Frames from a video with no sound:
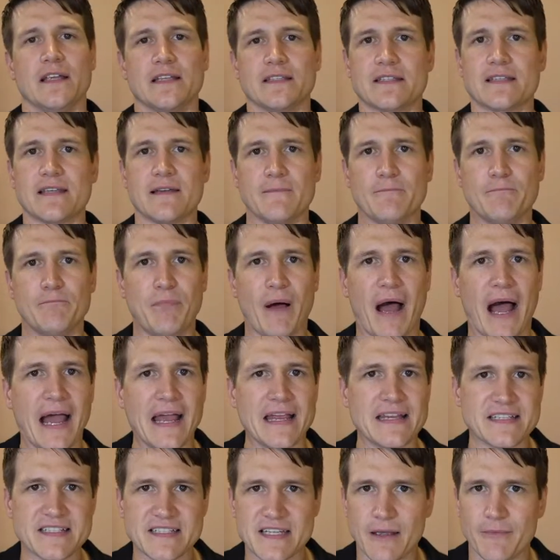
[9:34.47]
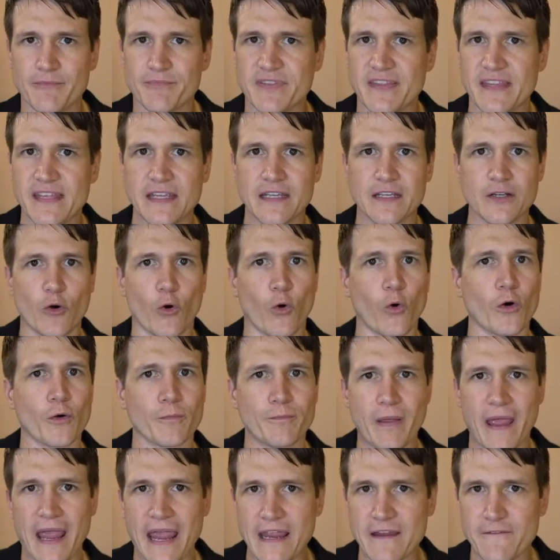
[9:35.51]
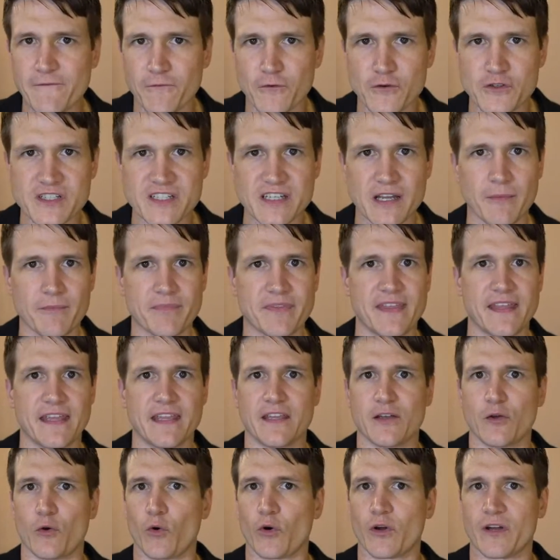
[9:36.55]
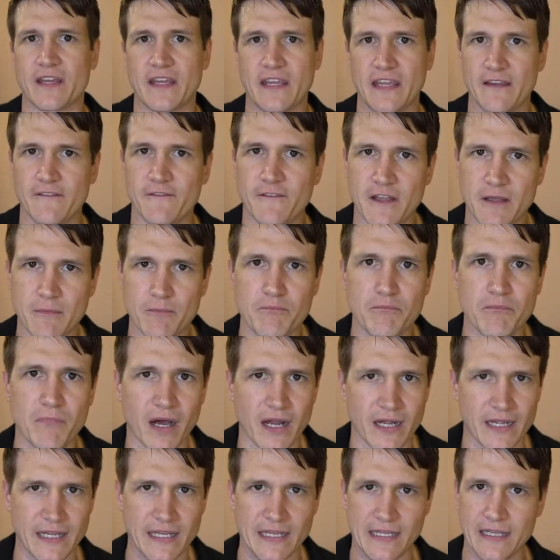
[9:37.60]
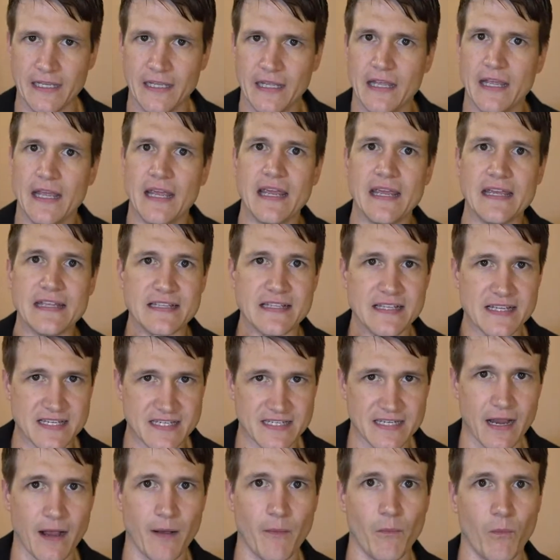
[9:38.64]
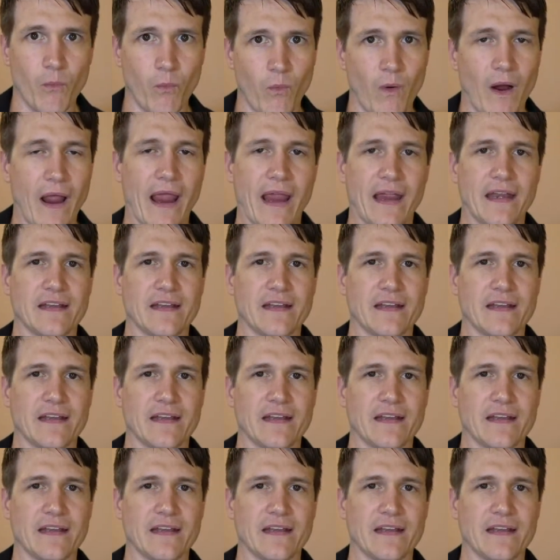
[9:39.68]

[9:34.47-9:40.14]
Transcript: to buy something or pay for something or give him money in some way.